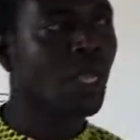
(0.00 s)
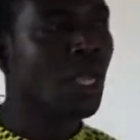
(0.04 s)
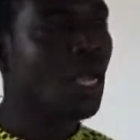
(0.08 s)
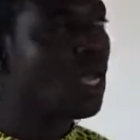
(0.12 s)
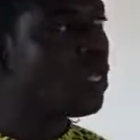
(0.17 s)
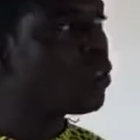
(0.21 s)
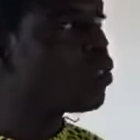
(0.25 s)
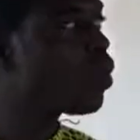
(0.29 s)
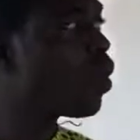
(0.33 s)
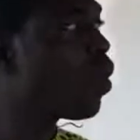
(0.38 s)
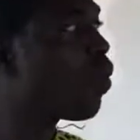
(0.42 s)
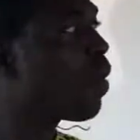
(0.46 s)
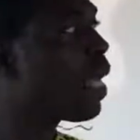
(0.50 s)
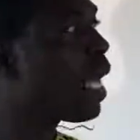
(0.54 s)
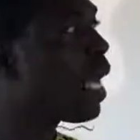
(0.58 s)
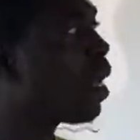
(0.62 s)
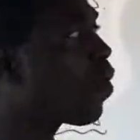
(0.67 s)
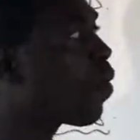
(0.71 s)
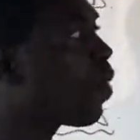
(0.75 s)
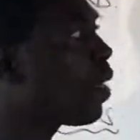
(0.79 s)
And so we are